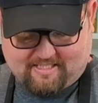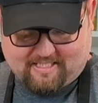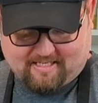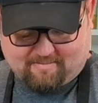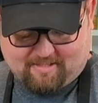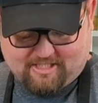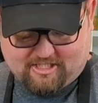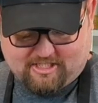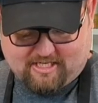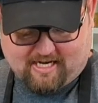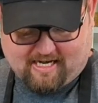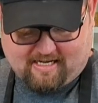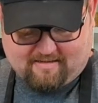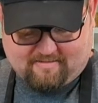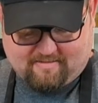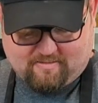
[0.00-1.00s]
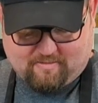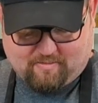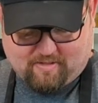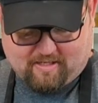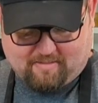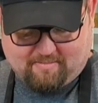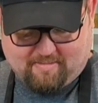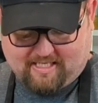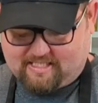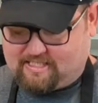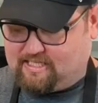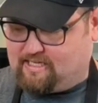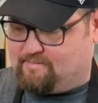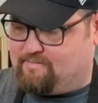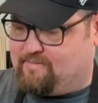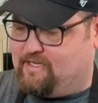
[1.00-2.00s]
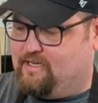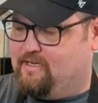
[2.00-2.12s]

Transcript: I take my shot, we're gonna mix up